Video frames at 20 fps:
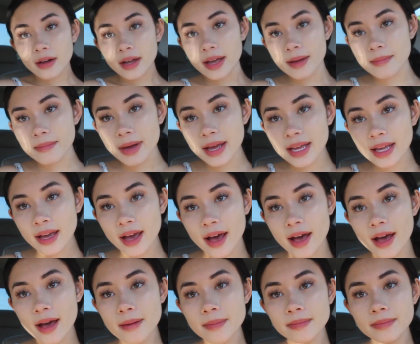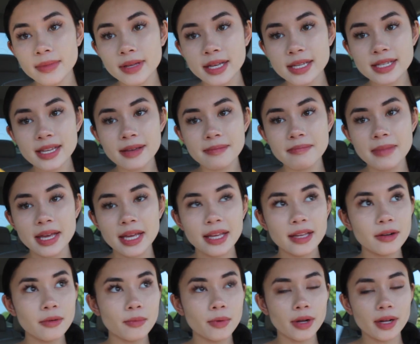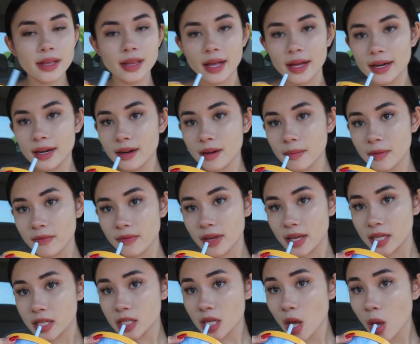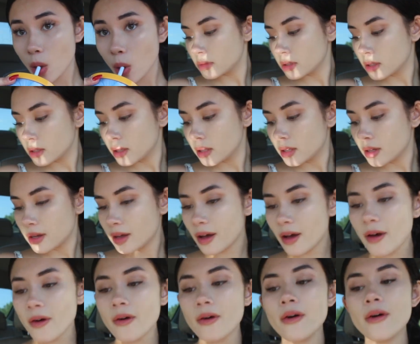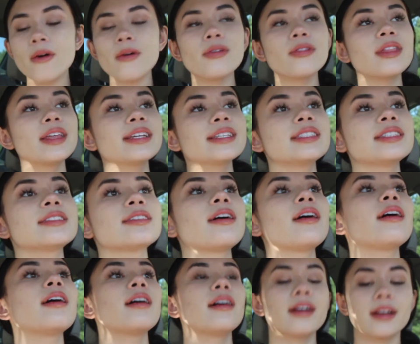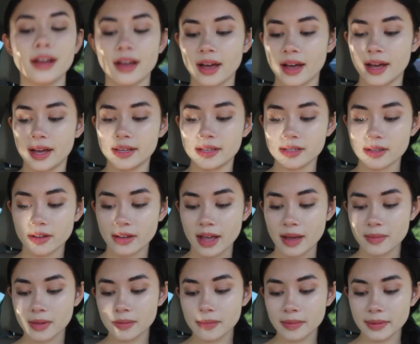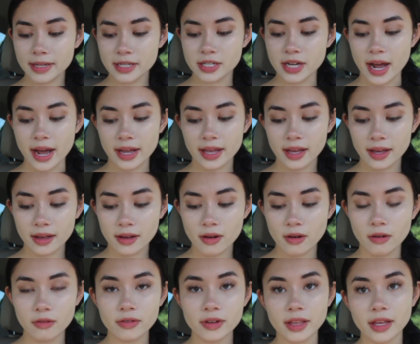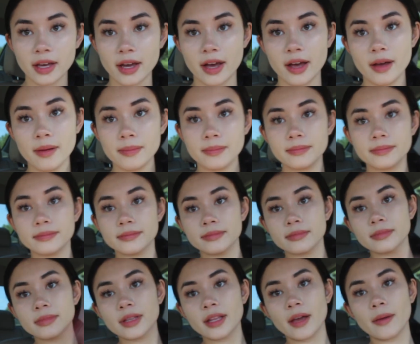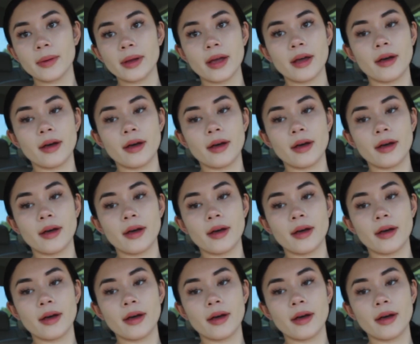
far. Okay, my cup is like making a weird lighting on my face. Oh, this song, guys. Okay, I'm gonna put my jacket over the cup. There we